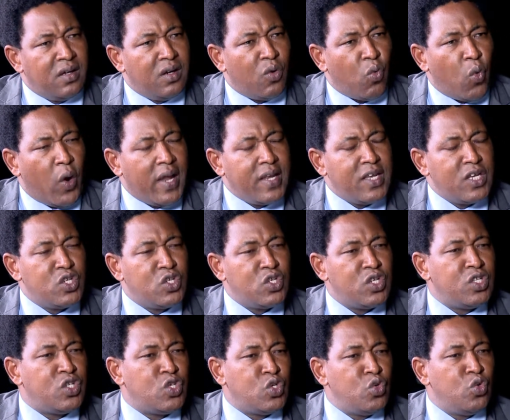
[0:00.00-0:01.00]
Why
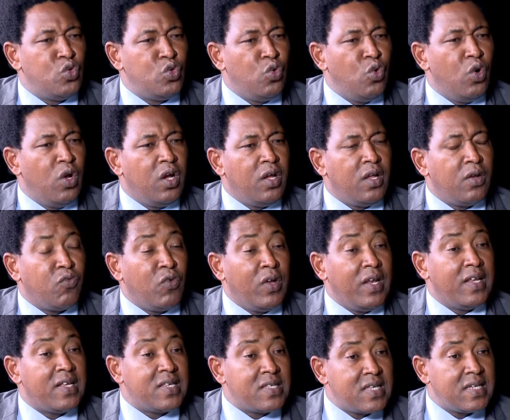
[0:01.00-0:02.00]
didn't you
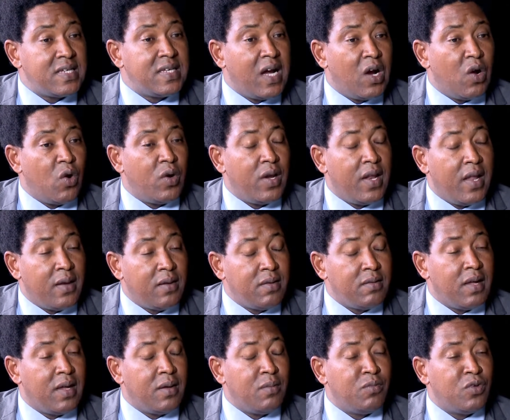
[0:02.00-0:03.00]
really sit down
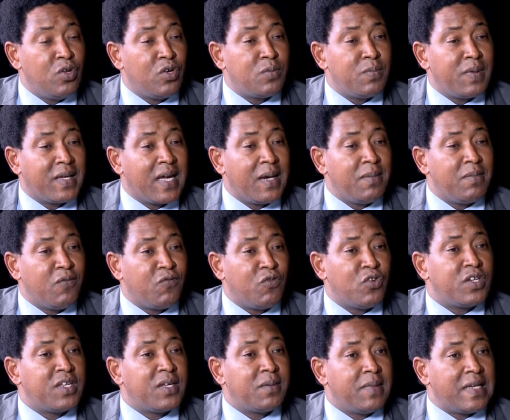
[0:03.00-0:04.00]
and not become a
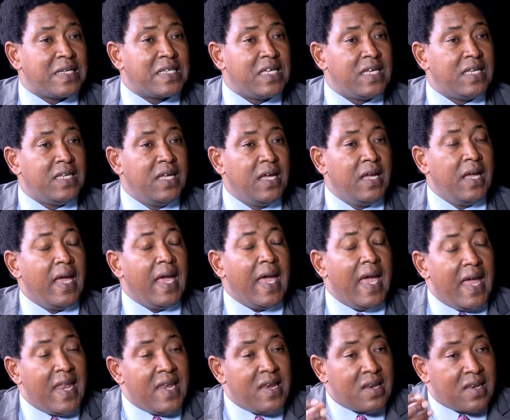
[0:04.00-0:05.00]
voting machine
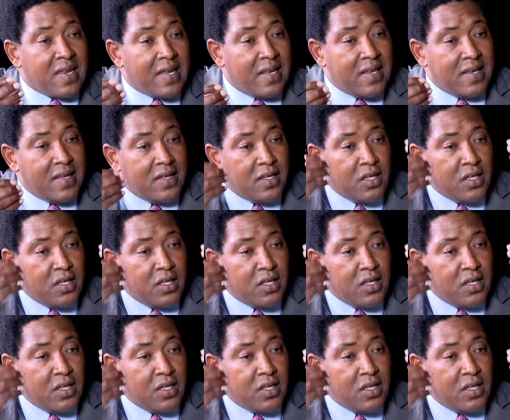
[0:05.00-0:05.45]
and really,